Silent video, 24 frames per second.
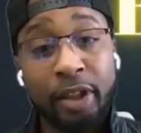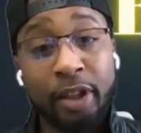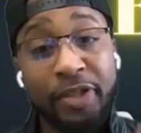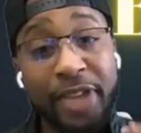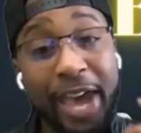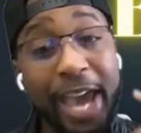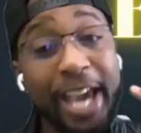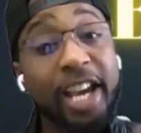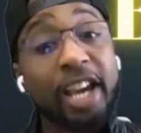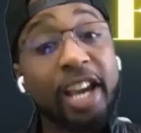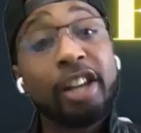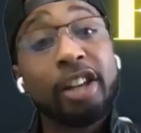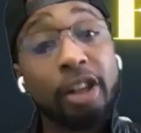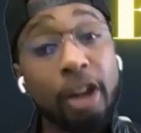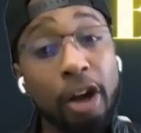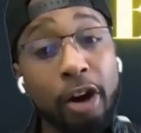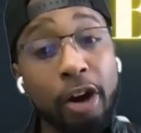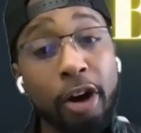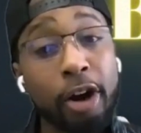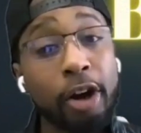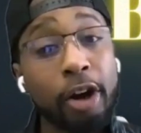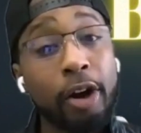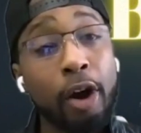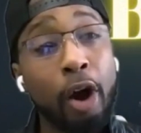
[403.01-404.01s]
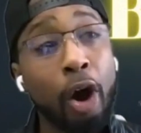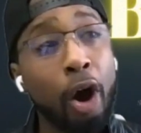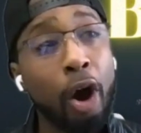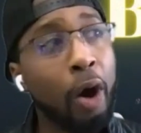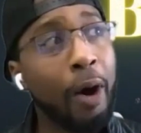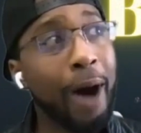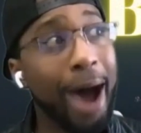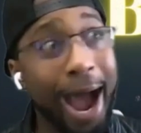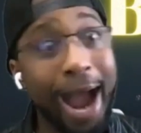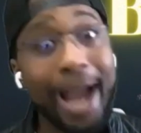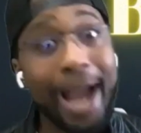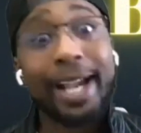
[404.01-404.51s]
they can learn,
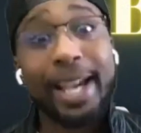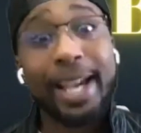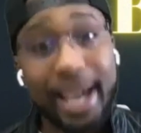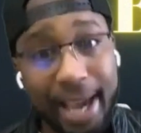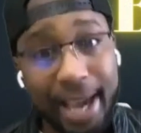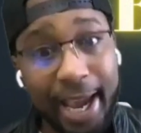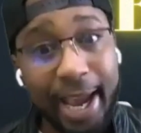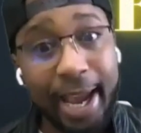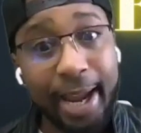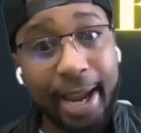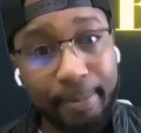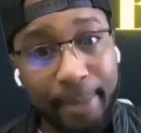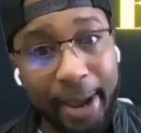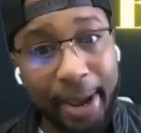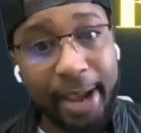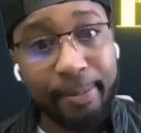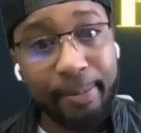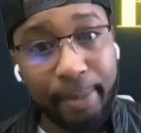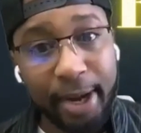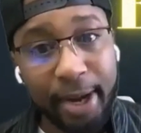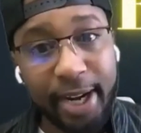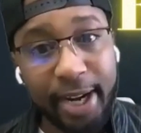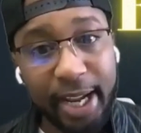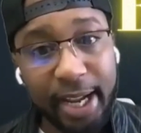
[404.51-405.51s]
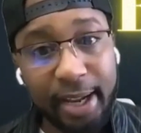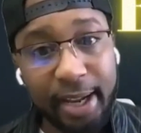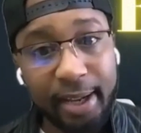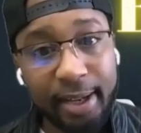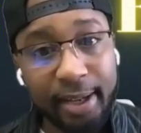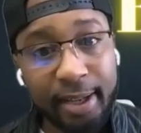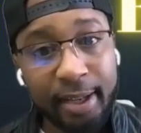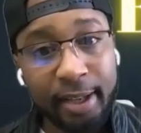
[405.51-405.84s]
oh, I can make money